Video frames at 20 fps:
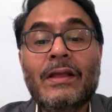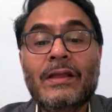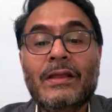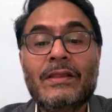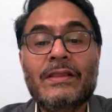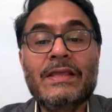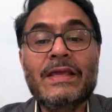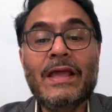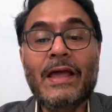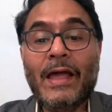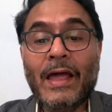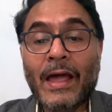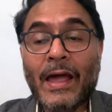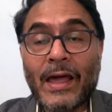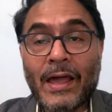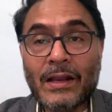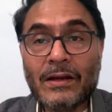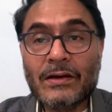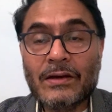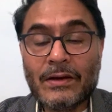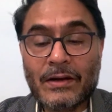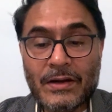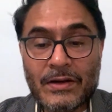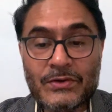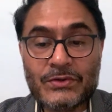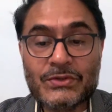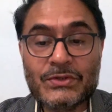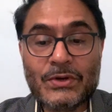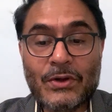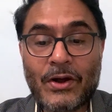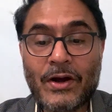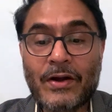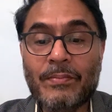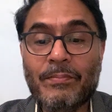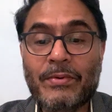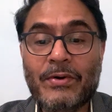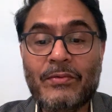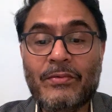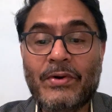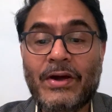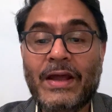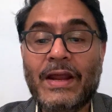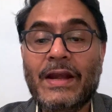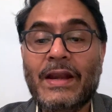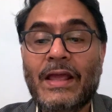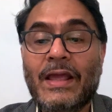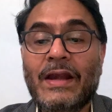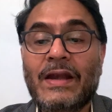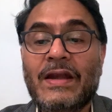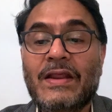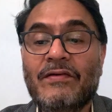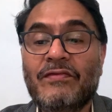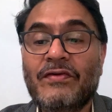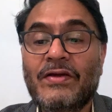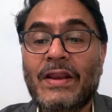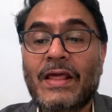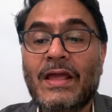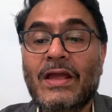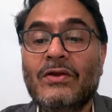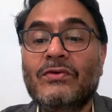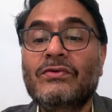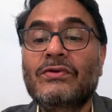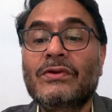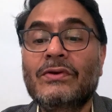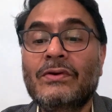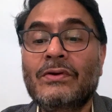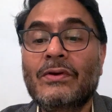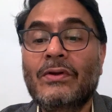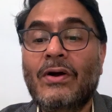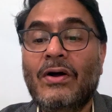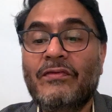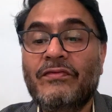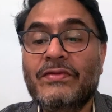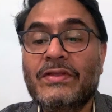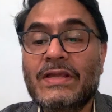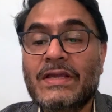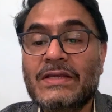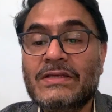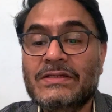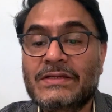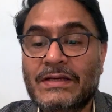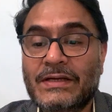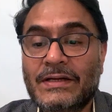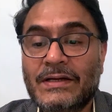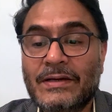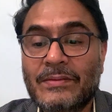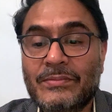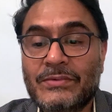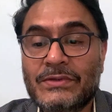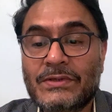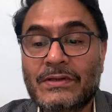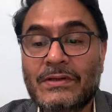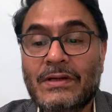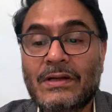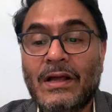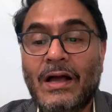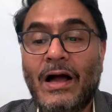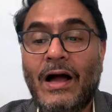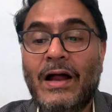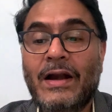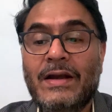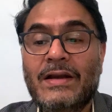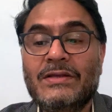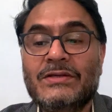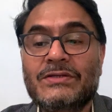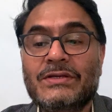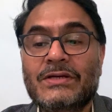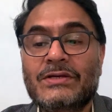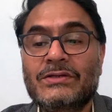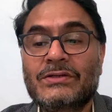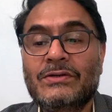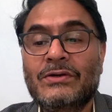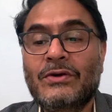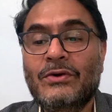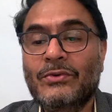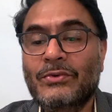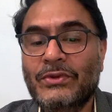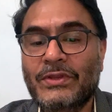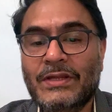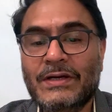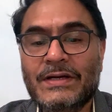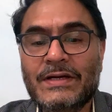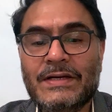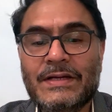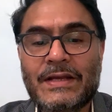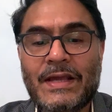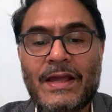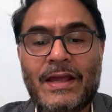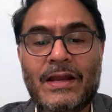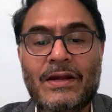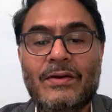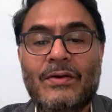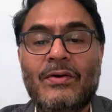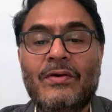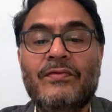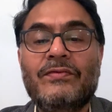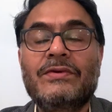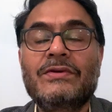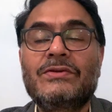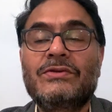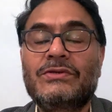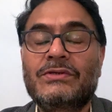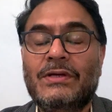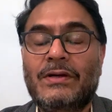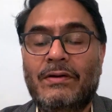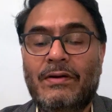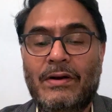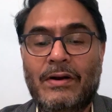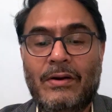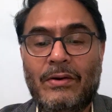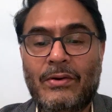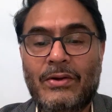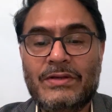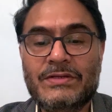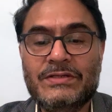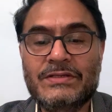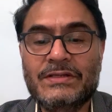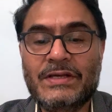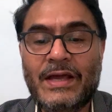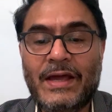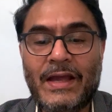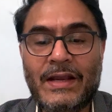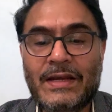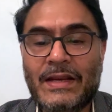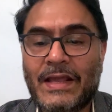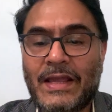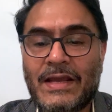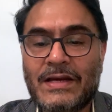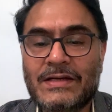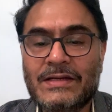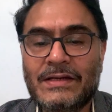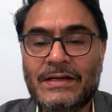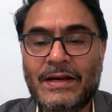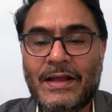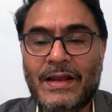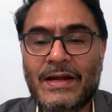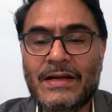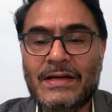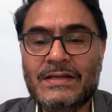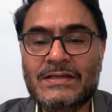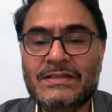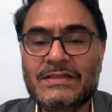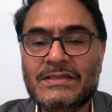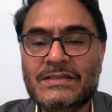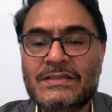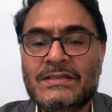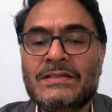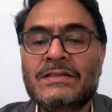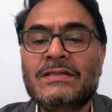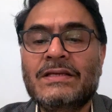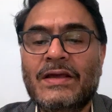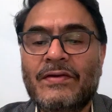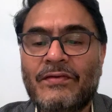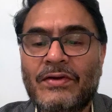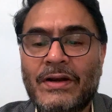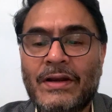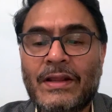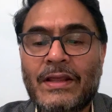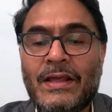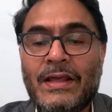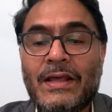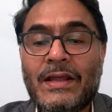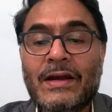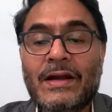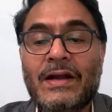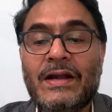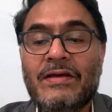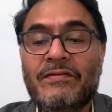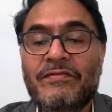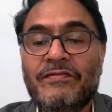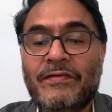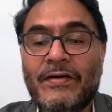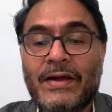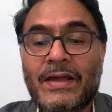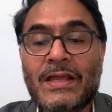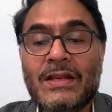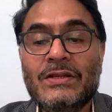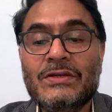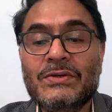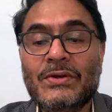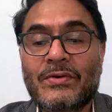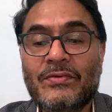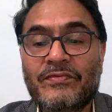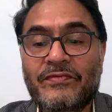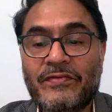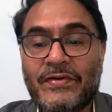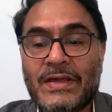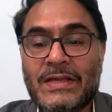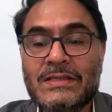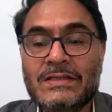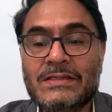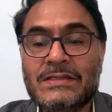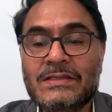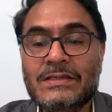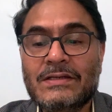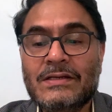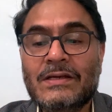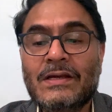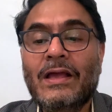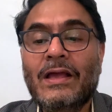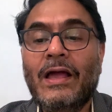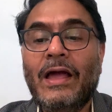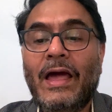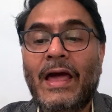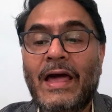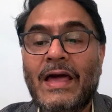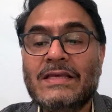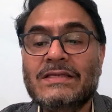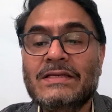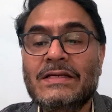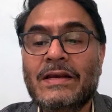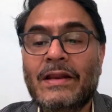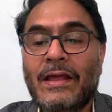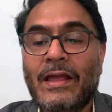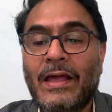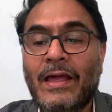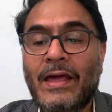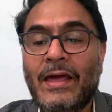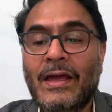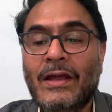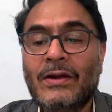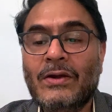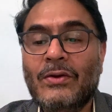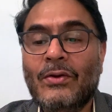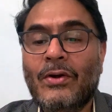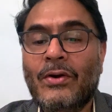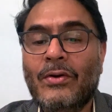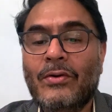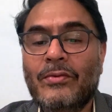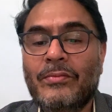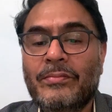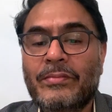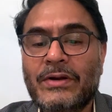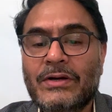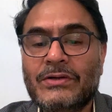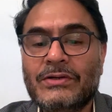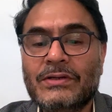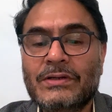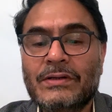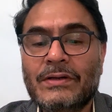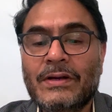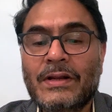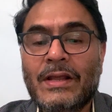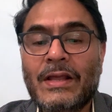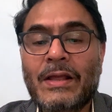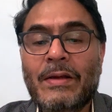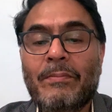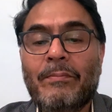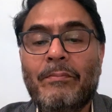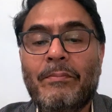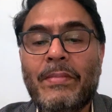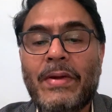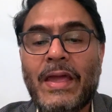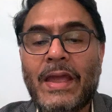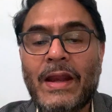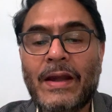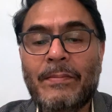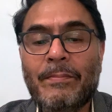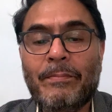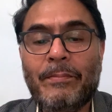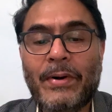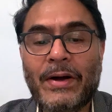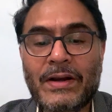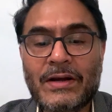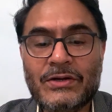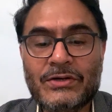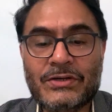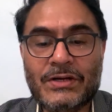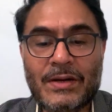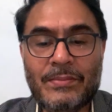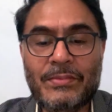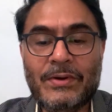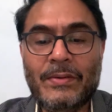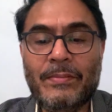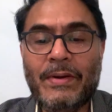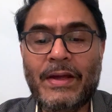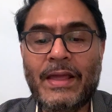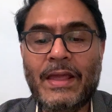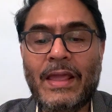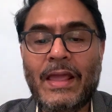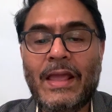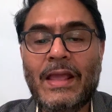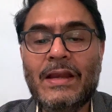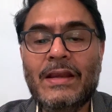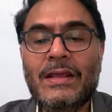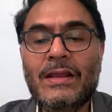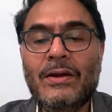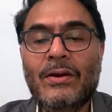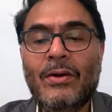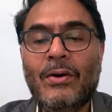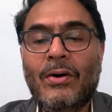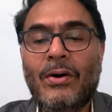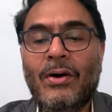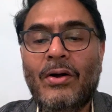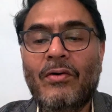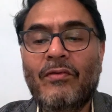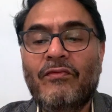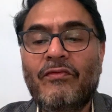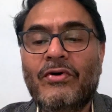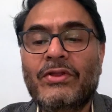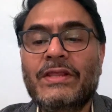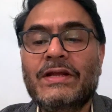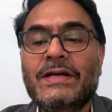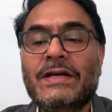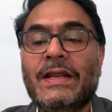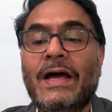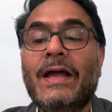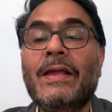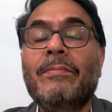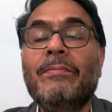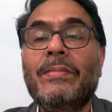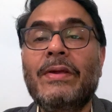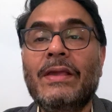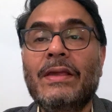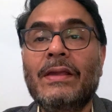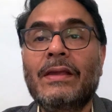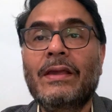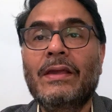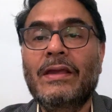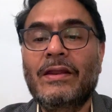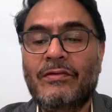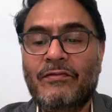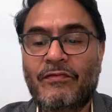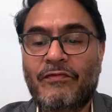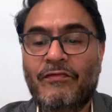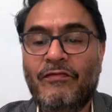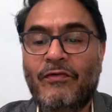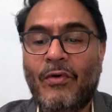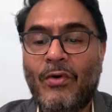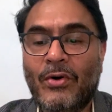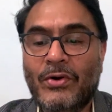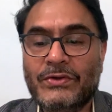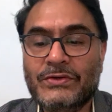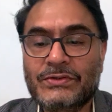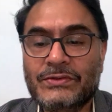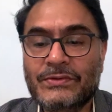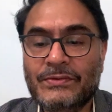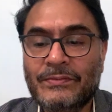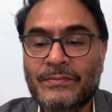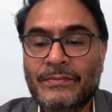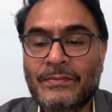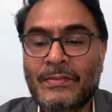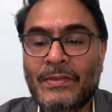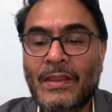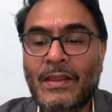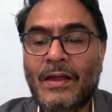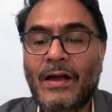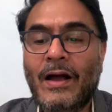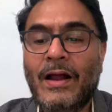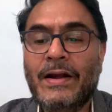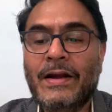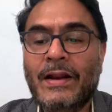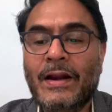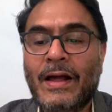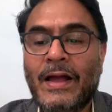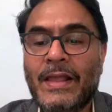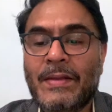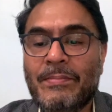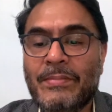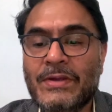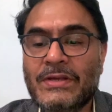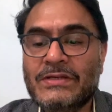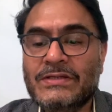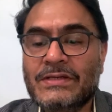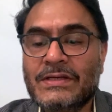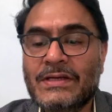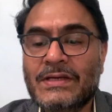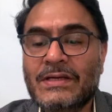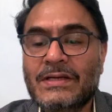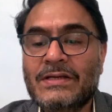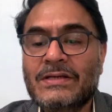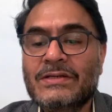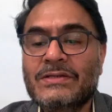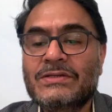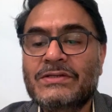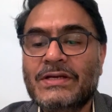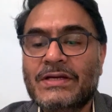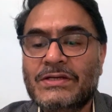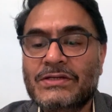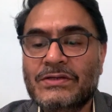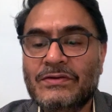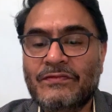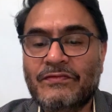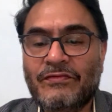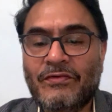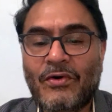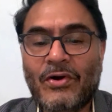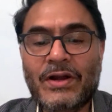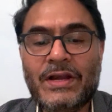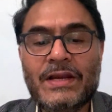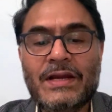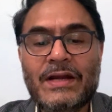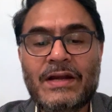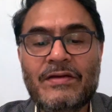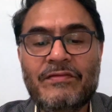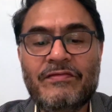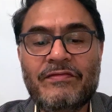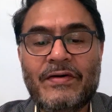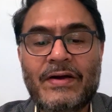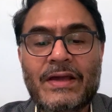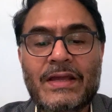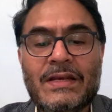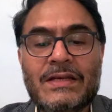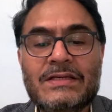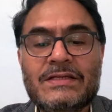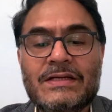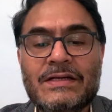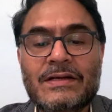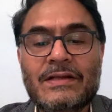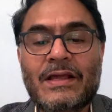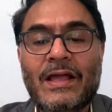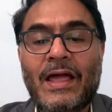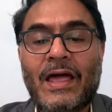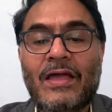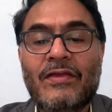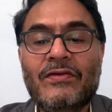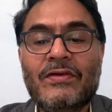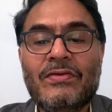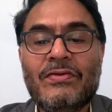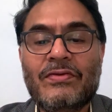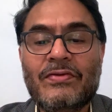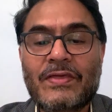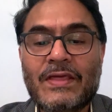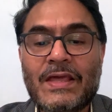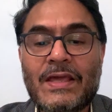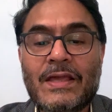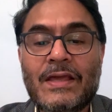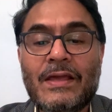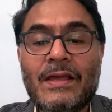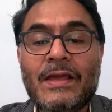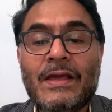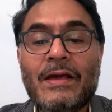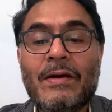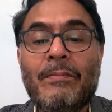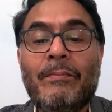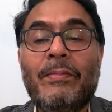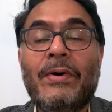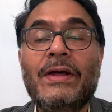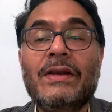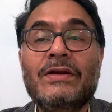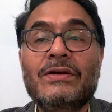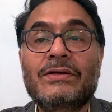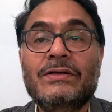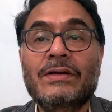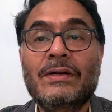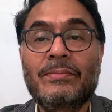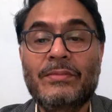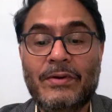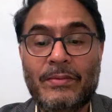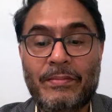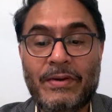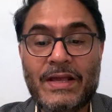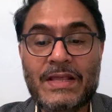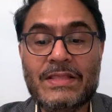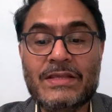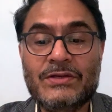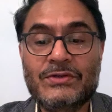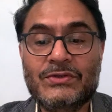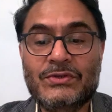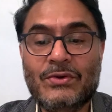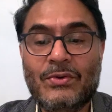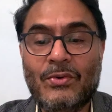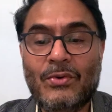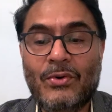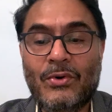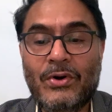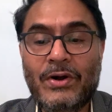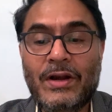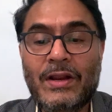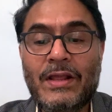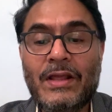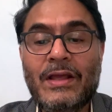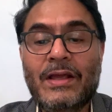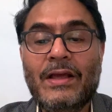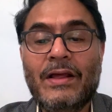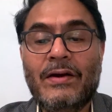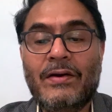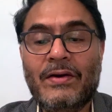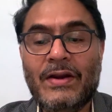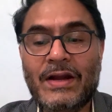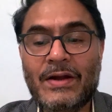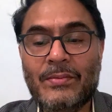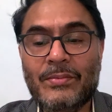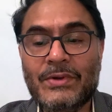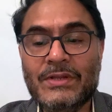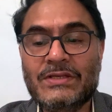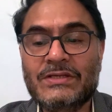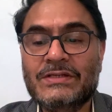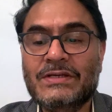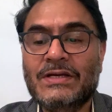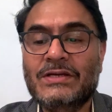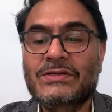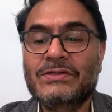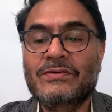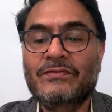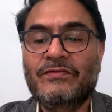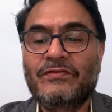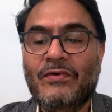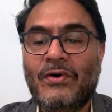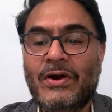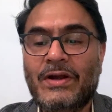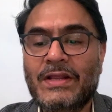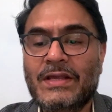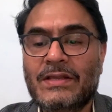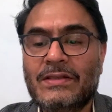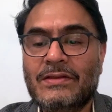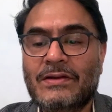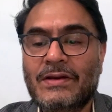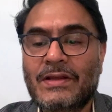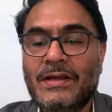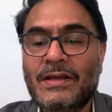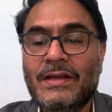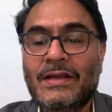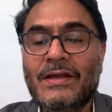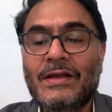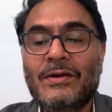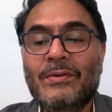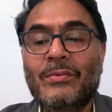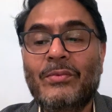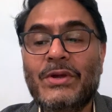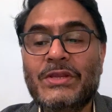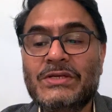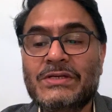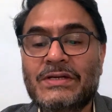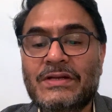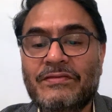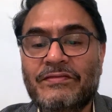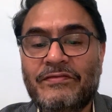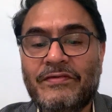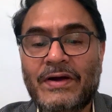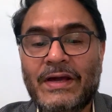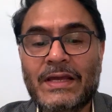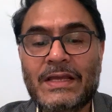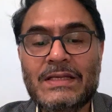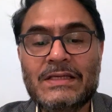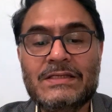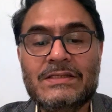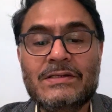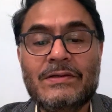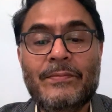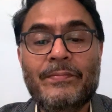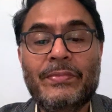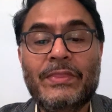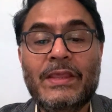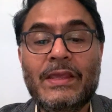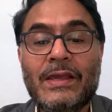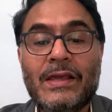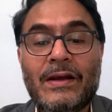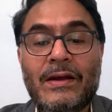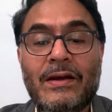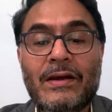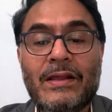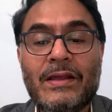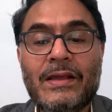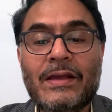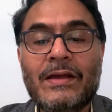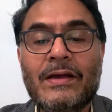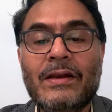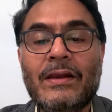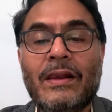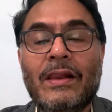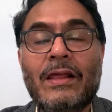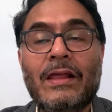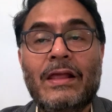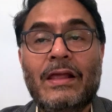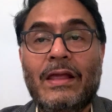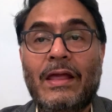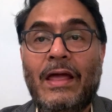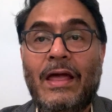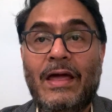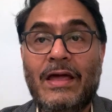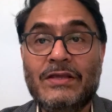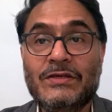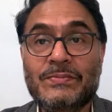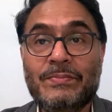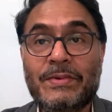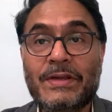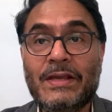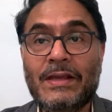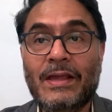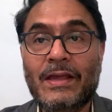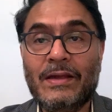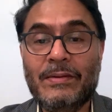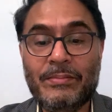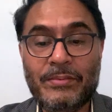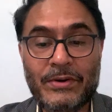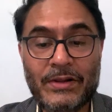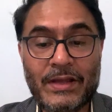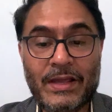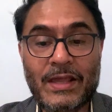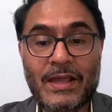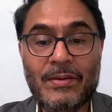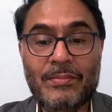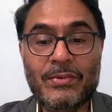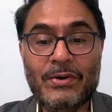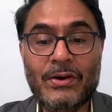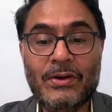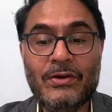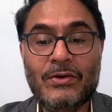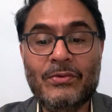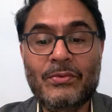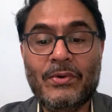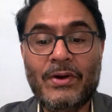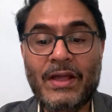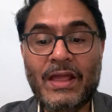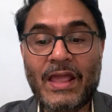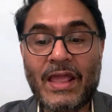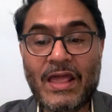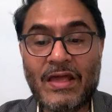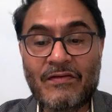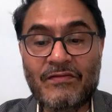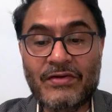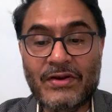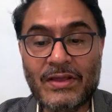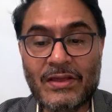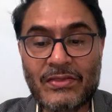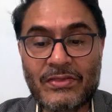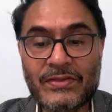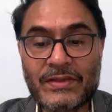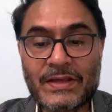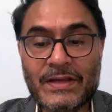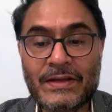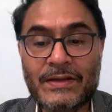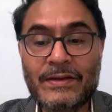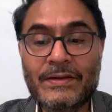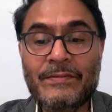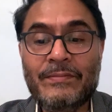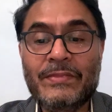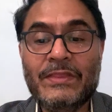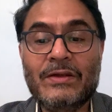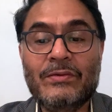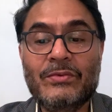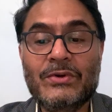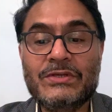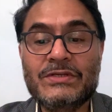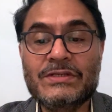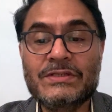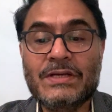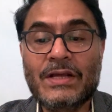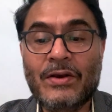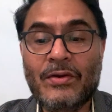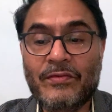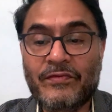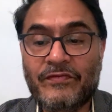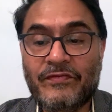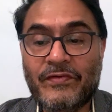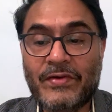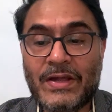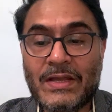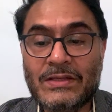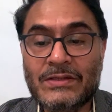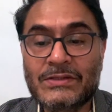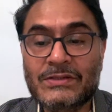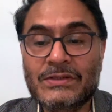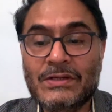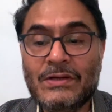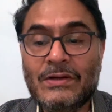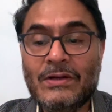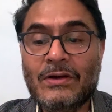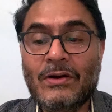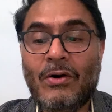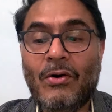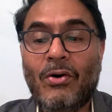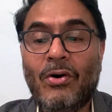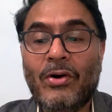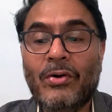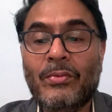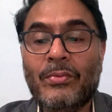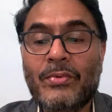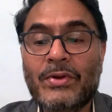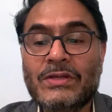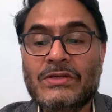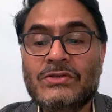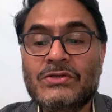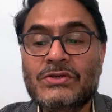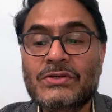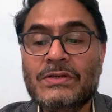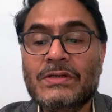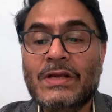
The Act does not provide a definition of these terms under Section 238 of the General Clauses Act 1897 defines offence as an act or omission made punishable by any law for the time being in force. Under IPC, Section 40 defines it as a thing punishable by this code, read with Section 43, which defines illegal as being applicable to everything which is an offence or which